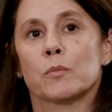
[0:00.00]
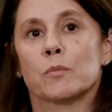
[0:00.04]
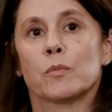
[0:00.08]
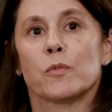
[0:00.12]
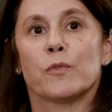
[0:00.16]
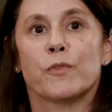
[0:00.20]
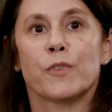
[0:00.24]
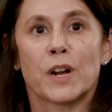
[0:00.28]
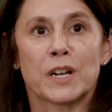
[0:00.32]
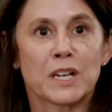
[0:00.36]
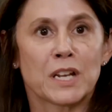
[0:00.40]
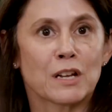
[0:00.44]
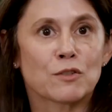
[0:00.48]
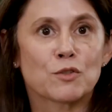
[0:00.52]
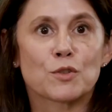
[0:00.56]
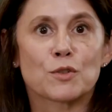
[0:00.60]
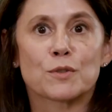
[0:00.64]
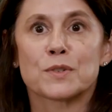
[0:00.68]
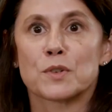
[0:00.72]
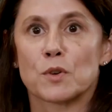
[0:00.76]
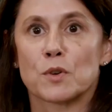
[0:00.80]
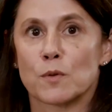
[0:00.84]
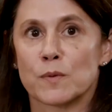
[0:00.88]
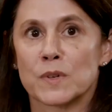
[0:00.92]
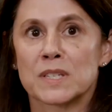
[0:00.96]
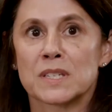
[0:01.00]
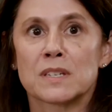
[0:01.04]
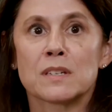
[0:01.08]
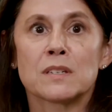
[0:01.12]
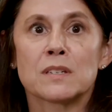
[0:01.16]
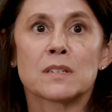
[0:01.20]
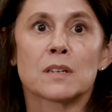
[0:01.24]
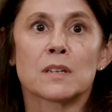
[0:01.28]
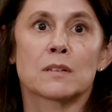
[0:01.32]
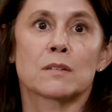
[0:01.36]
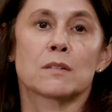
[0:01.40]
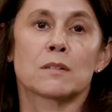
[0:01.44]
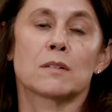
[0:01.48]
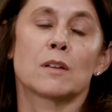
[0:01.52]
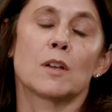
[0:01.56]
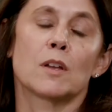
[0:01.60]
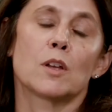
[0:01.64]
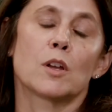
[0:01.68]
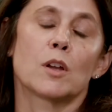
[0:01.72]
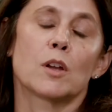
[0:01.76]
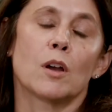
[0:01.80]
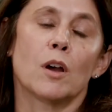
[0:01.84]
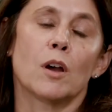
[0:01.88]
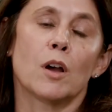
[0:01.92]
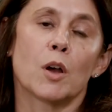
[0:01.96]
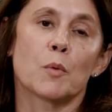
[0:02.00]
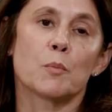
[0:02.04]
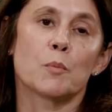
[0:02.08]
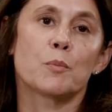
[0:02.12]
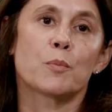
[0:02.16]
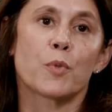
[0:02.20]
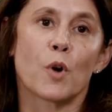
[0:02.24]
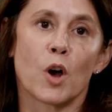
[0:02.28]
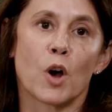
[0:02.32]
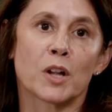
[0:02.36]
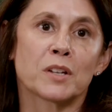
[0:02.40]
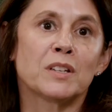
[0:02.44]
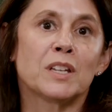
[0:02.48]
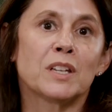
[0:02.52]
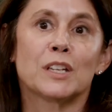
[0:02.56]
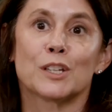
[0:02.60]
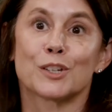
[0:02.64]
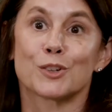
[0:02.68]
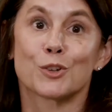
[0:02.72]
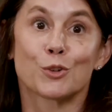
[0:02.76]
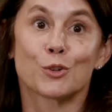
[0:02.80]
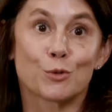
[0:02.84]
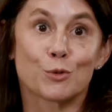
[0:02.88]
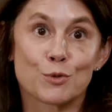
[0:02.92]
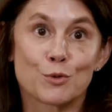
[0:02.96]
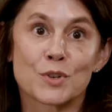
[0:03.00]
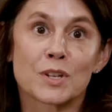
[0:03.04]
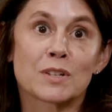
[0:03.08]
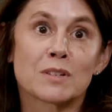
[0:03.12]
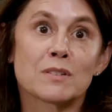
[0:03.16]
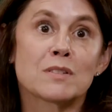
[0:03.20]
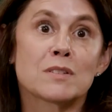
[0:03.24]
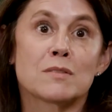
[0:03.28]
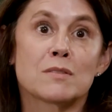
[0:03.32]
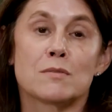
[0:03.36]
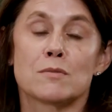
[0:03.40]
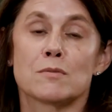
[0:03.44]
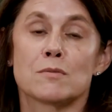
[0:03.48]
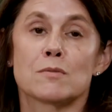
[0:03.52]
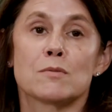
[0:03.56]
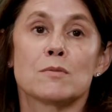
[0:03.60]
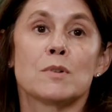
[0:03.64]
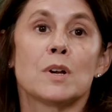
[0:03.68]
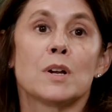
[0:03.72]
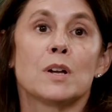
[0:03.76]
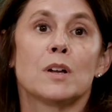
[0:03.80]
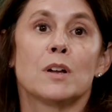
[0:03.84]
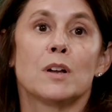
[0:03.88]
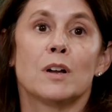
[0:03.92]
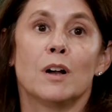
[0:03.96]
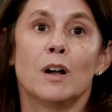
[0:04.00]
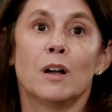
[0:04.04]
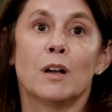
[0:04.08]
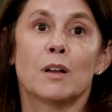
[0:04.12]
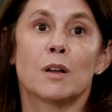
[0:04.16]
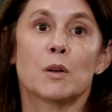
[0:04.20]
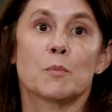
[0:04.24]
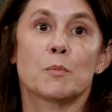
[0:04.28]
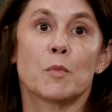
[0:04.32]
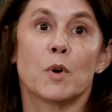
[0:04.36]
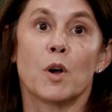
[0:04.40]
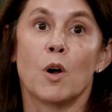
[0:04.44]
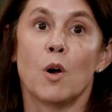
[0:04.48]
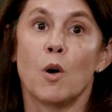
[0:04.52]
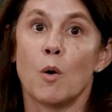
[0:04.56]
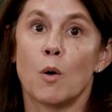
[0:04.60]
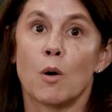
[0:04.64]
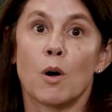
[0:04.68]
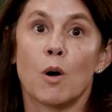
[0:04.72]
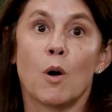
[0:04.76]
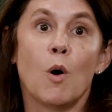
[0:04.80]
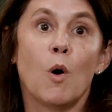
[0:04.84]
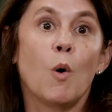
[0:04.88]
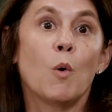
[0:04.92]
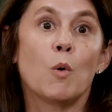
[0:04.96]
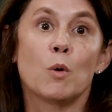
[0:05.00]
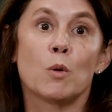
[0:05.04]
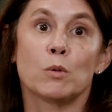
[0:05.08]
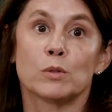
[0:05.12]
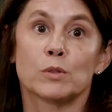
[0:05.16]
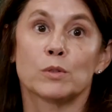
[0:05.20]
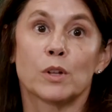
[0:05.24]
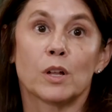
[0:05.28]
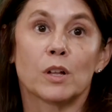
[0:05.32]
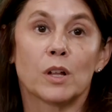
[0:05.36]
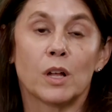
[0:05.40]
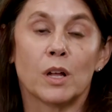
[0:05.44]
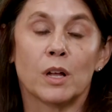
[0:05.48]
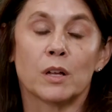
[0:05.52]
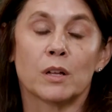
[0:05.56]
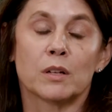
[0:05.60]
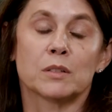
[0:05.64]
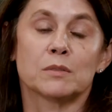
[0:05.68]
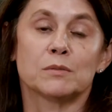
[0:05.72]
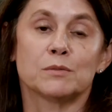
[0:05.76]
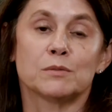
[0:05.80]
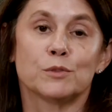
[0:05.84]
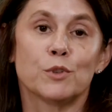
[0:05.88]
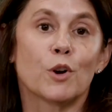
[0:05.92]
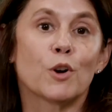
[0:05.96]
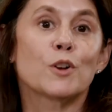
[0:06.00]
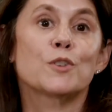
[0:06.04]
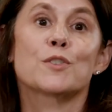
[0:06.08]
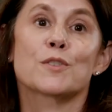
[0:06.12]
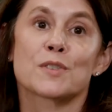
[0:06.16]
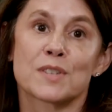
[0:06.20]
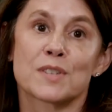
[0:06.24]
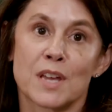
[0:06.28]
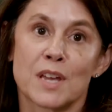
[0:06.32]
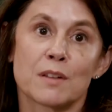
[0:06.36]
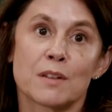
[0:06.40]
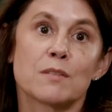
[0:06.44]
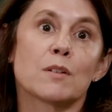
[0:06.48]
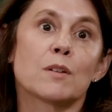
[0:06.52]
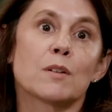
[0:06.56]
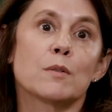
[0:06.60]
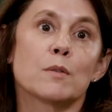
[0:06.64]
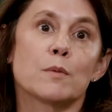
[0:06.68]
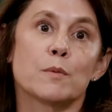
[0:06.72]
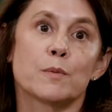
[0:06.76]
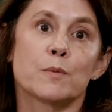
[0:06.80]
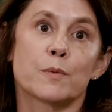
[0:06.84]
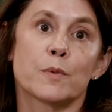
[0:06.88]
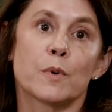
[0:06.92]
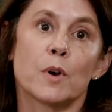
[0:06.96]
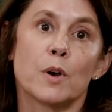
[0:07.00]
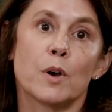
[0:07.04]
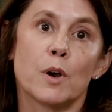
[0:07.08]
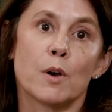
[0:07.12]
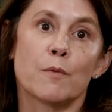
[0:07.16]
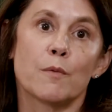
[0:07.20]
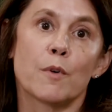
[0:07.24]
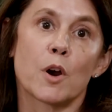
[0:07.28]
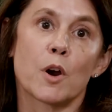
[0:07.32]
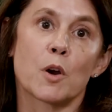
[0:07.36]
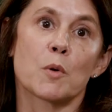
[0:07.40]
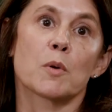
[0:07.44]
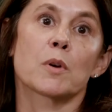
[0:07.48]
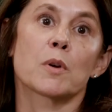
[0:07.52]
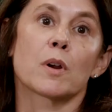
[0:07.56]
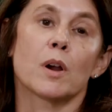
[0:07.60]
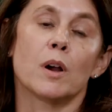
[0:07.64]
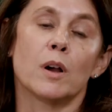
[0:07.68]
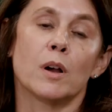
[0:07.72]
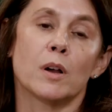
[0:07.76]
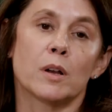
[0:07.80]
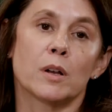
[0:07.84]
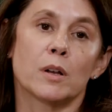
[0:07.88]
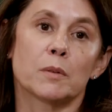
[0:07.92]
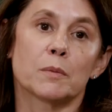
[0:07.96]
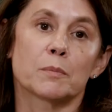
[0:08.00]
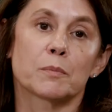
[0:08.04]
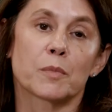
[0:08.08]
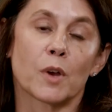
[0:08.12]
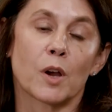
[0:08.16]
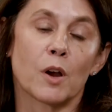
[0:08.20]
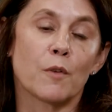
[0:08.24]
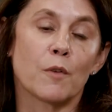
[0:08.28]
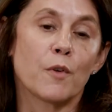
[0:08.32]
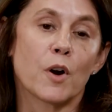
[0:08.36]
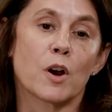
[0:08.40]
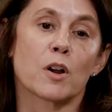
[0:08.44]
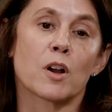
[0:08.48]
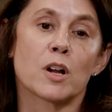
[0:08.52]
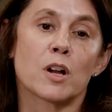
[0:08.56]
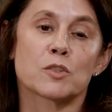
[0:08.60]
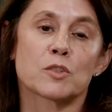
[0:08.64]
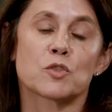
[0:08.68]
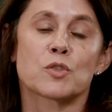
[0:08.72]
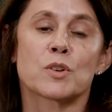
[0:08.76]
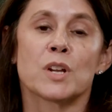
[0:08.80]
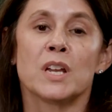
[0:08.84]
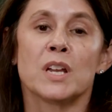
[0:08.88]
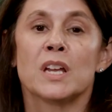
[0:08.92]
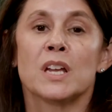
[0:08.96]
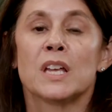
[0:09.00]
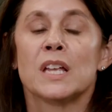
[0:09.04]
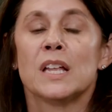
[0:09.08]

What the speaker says: financial services and broadening inclusion to a whole larger set of our country,